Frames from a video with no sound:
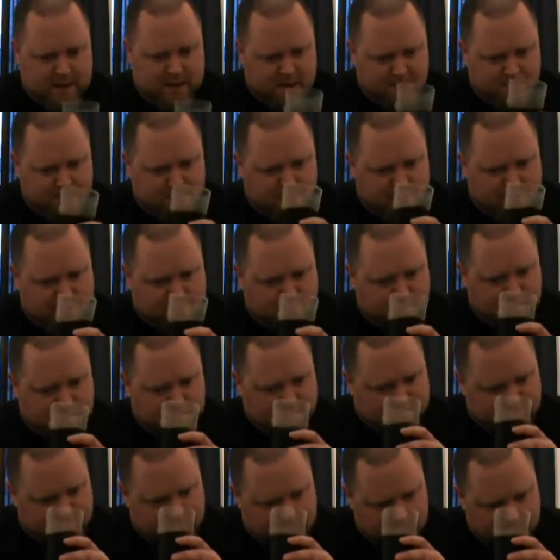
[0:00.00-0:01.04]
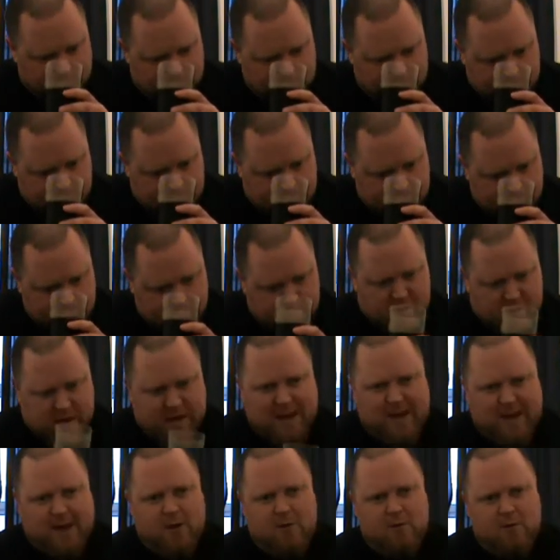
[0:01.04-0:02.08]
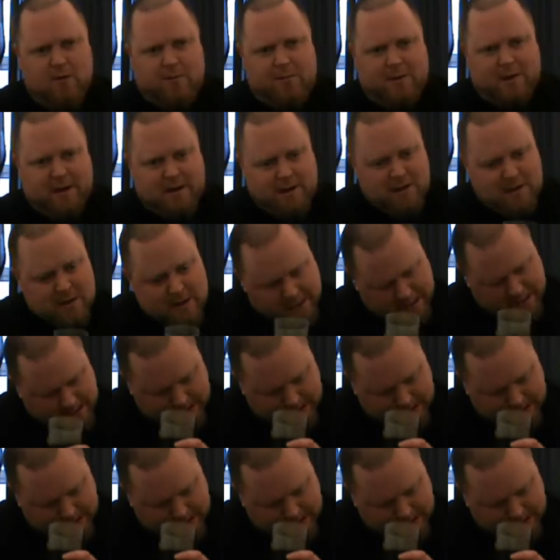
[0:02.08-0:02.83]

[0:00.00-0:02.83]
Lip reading: combined with like a cola bean.